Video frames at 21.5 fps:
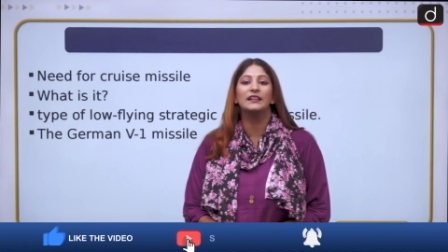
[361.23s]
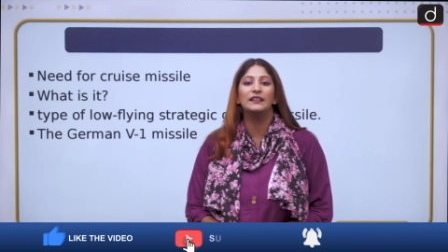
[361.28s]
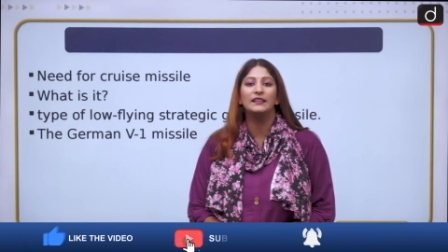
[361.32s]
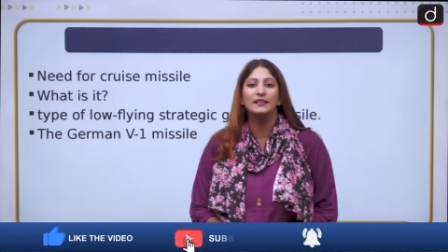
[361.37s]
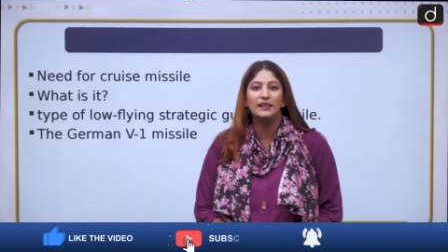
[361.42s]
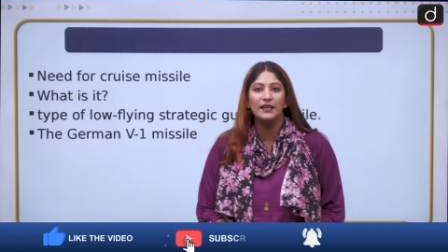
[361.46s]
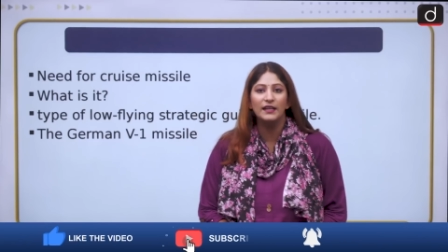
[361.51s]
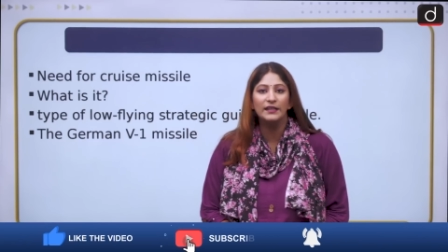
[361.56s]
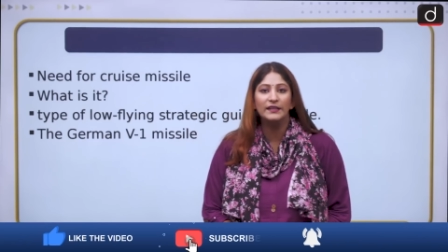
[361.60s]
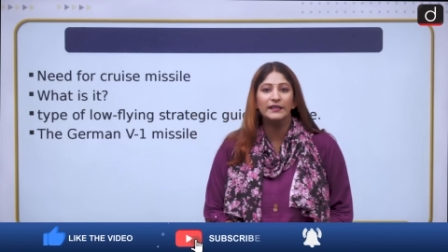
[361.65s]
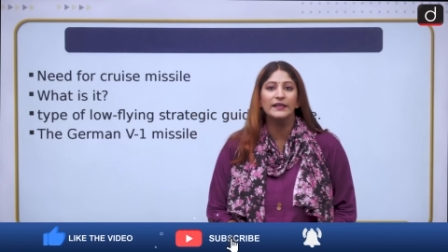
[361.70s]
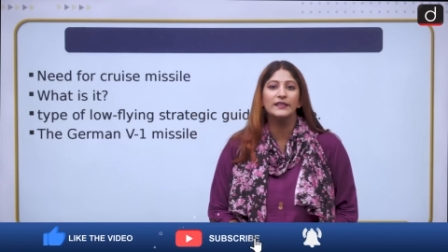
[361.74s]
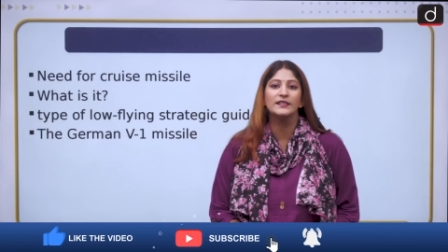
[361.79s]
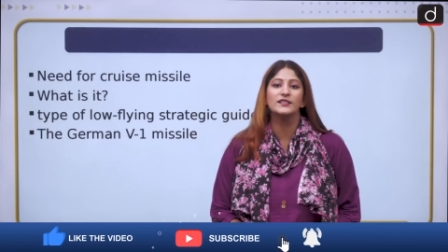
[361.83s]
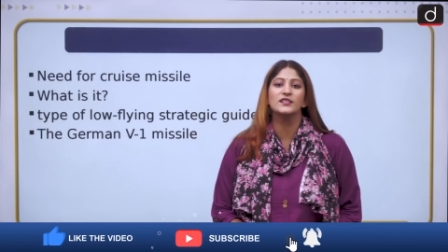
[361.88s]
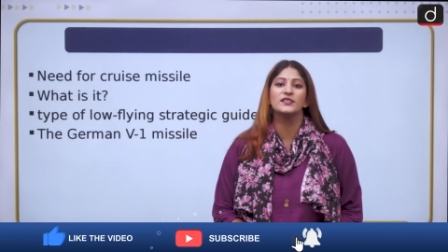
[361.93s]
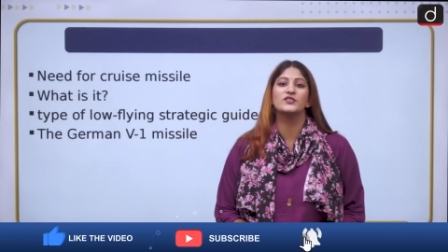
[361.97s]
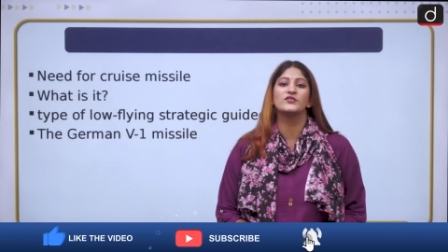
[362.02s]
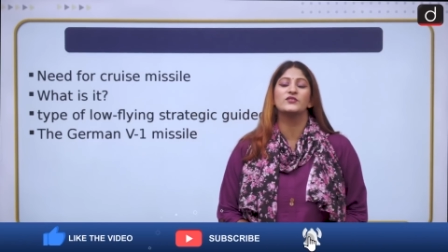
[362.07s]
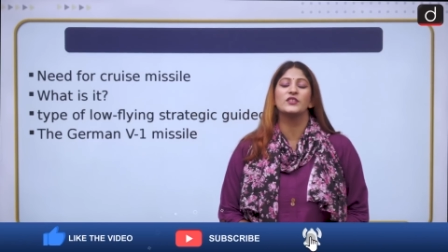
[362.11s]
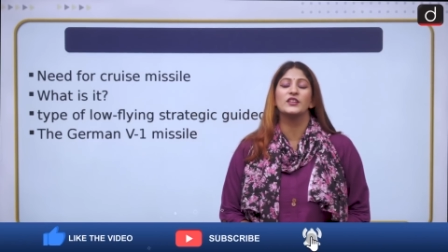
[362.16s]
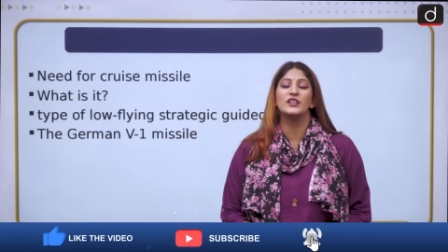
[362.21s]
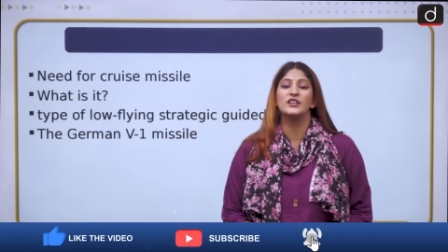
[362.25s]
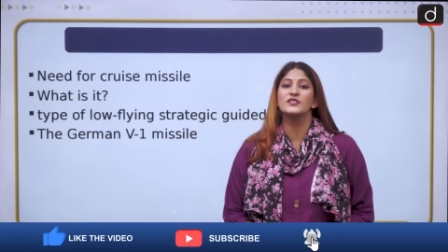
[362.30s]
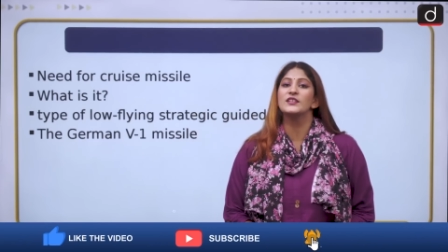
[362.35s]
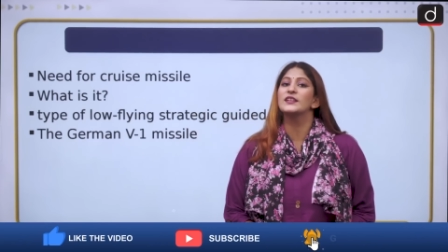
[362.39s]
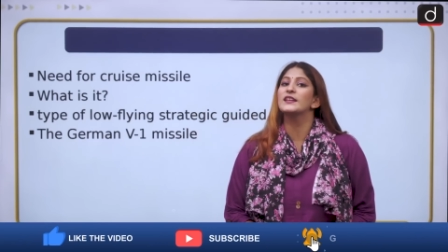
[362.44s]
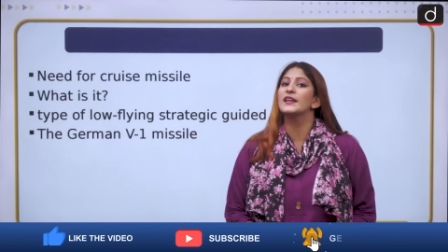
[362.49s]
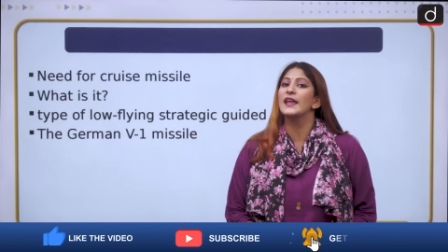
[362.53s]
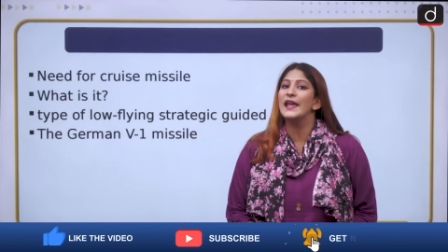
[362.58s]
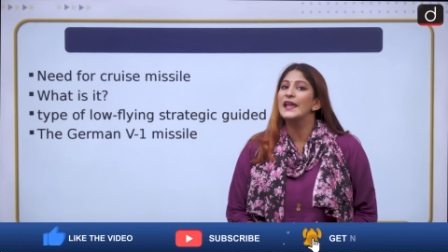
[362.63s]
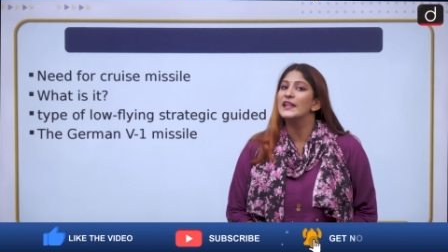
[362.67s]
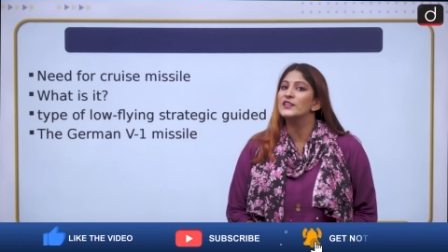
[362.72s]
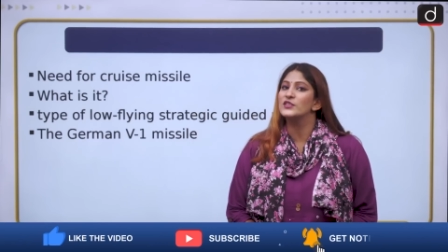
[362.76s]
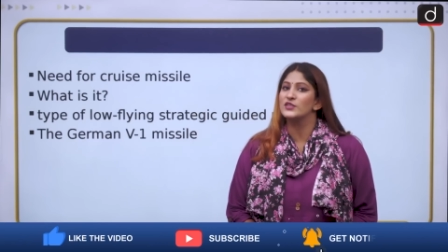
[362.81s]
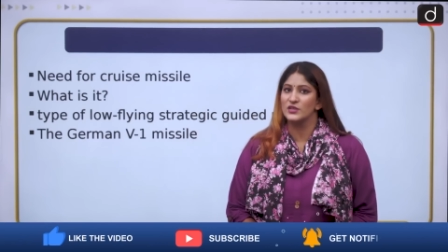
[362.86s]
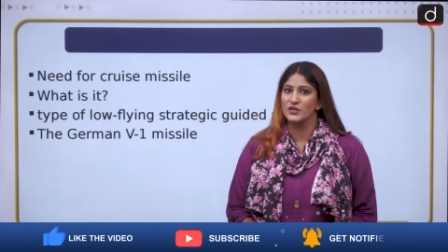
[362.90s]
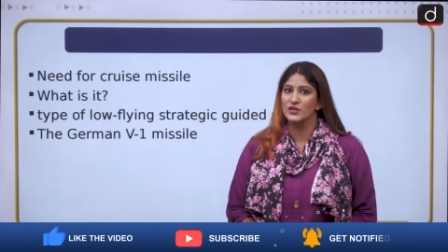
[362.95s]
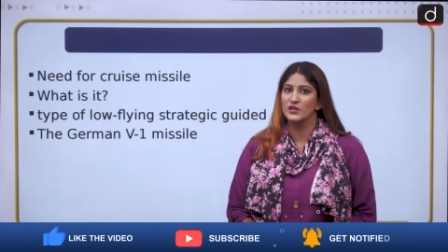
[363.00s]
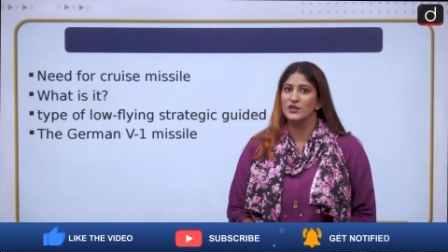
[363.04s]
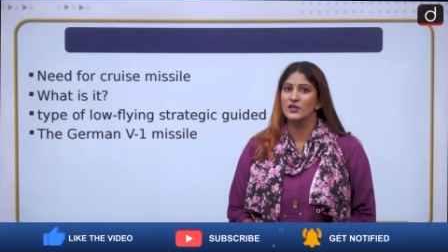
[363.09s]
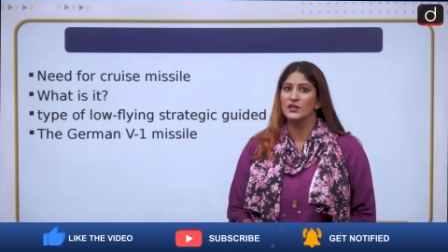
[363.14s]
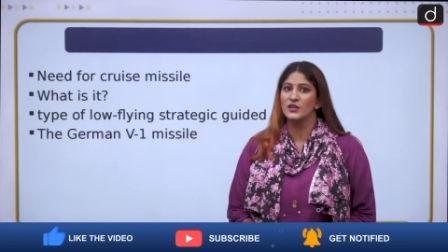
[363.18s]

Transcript: India needs a strategic edge